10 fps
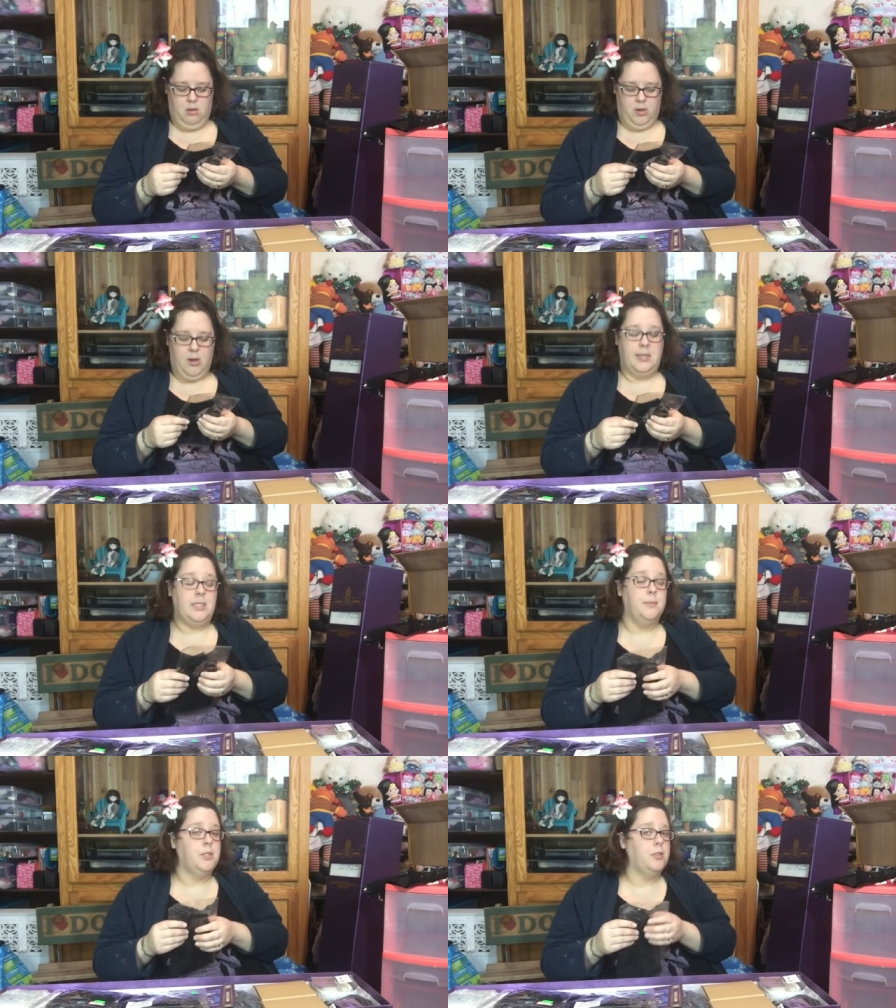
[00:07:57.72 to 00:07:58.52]
their
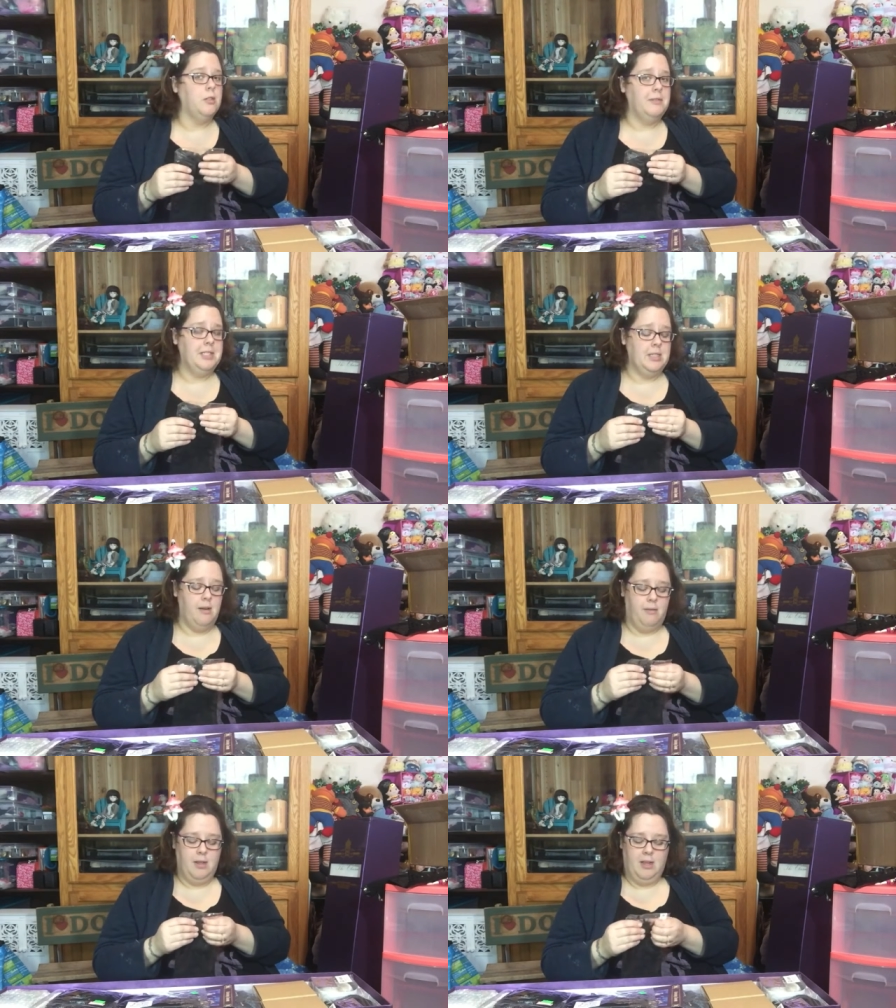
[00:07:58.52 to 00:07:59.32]
customer service and
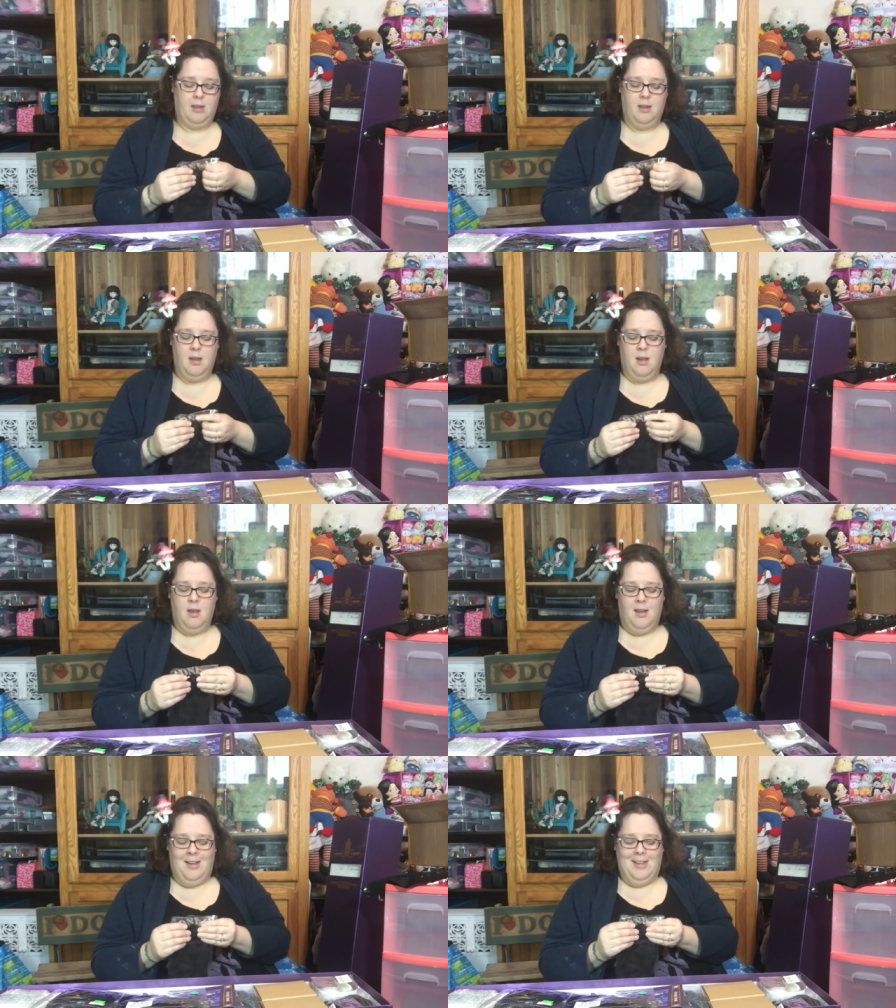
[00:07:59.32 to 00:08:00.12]
everything.
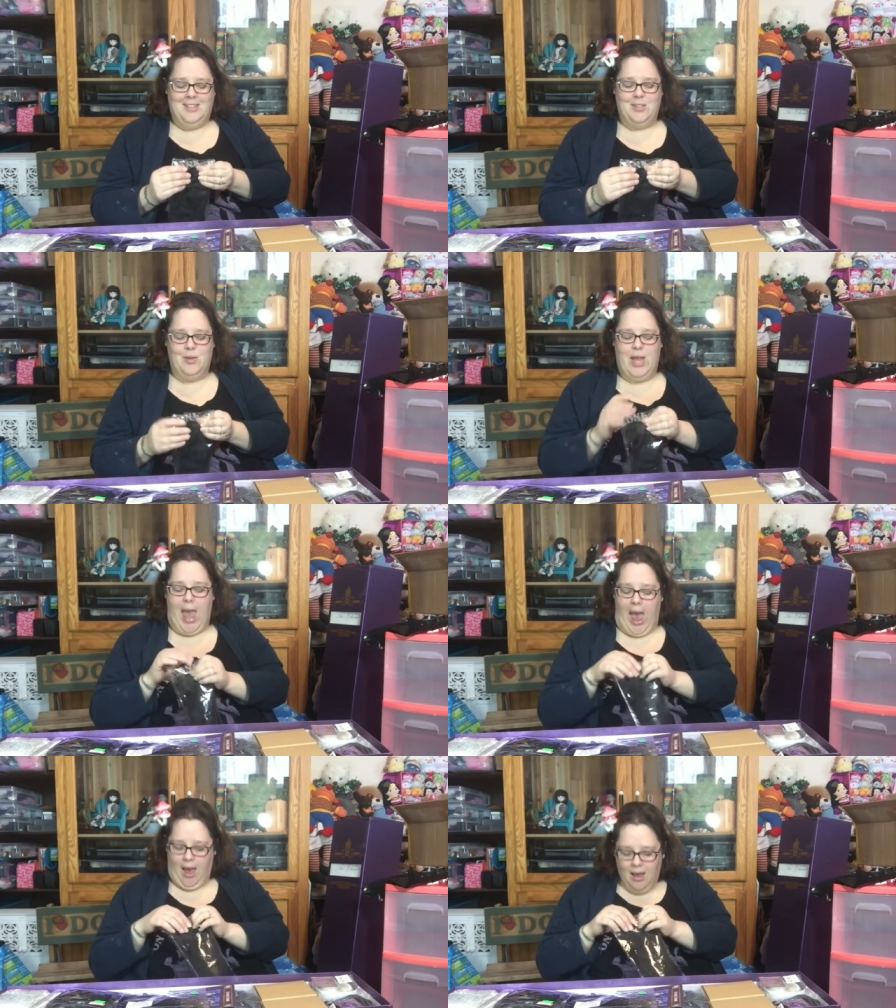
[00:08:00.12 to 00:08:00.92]
So
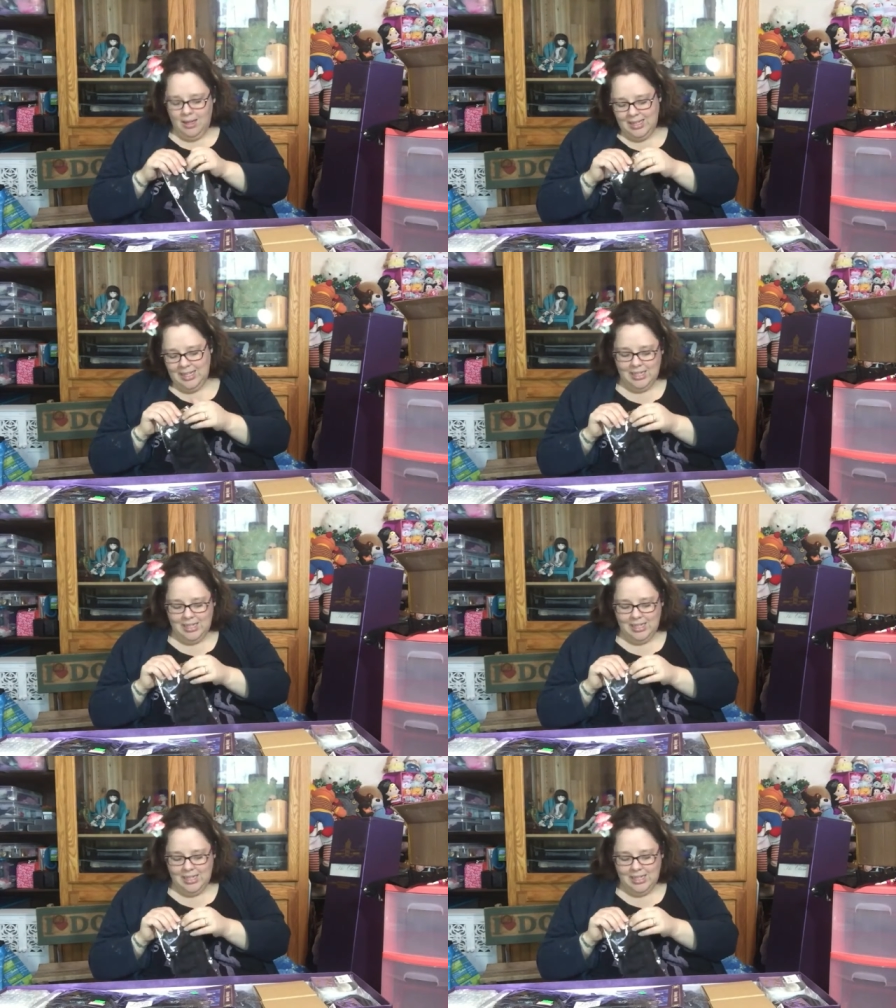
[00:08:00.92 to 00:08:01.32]
yeah, I,